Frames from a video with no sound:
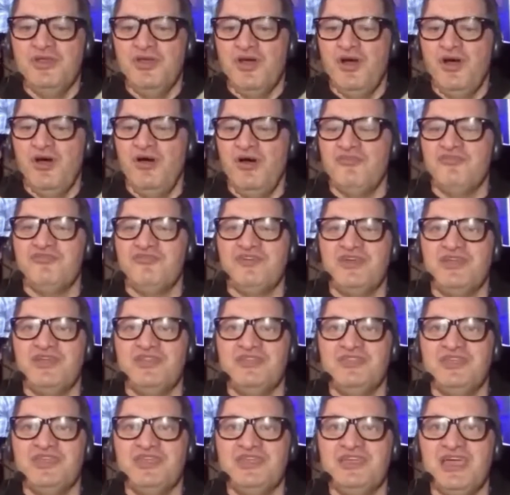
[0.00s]
off
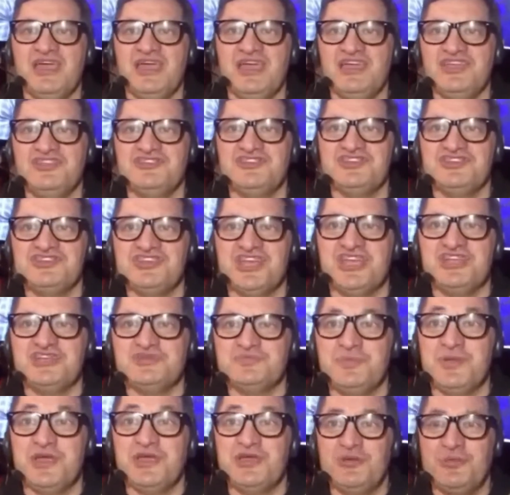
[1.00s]
the
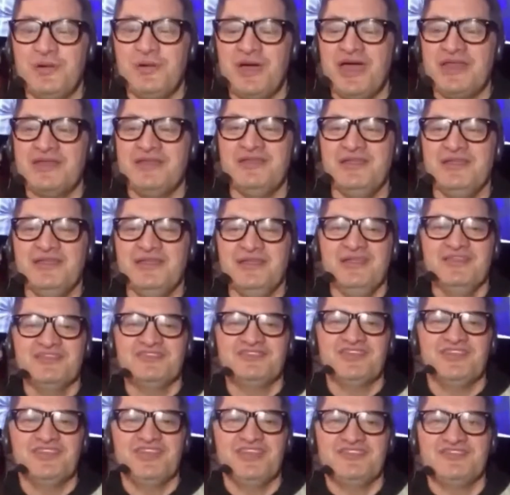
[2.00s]
interchange, beg your pardon.
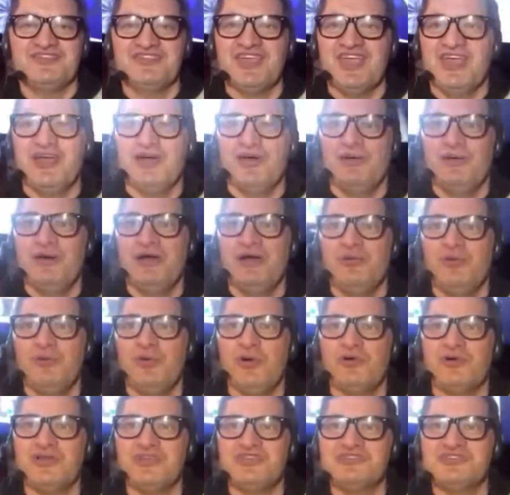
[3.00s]
So that's our
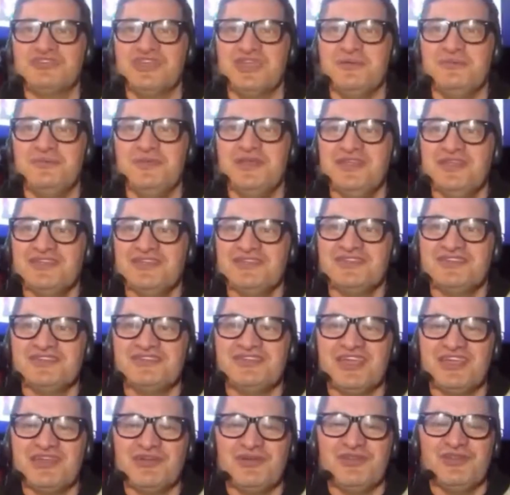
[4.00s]
Warriors team to
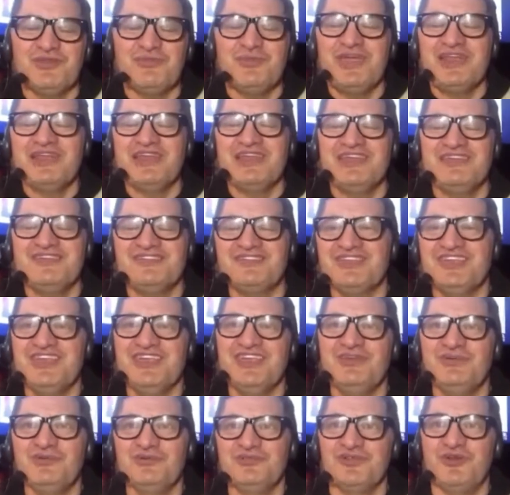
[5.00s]
take on the Manly Sea
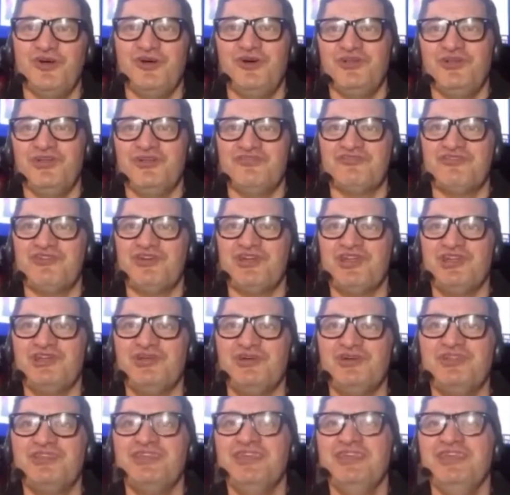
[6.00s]
Eagles on Friday
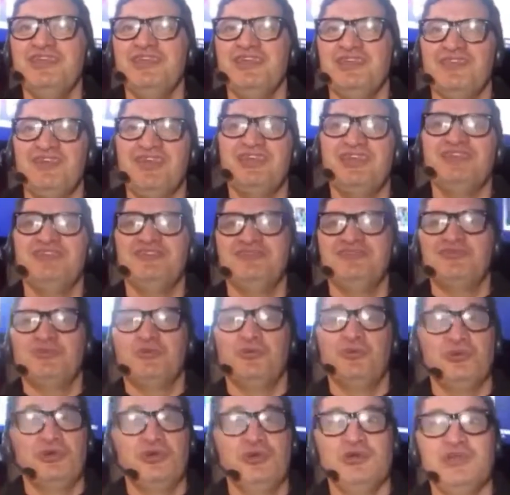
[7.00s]
night. That is
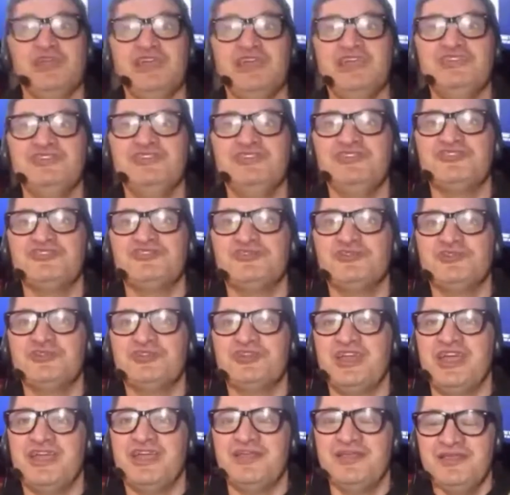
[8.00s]
all your league news for
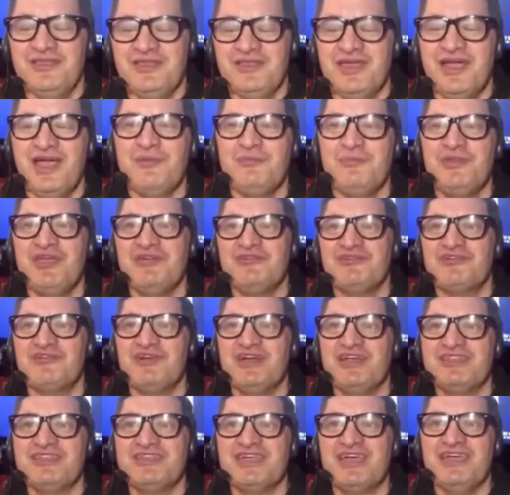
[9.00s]
today. Hope you have a
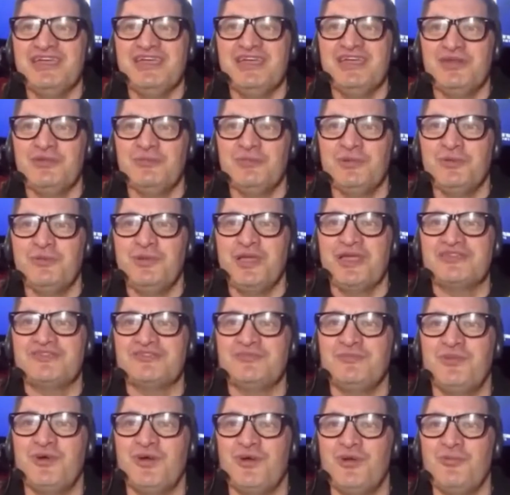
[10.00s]
great day, and I'll be back
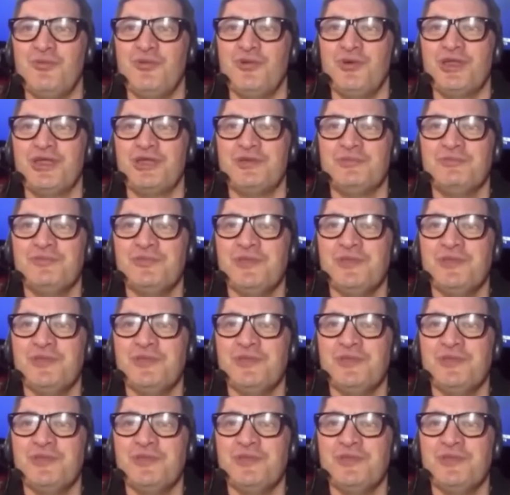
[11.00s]
tomorrow morning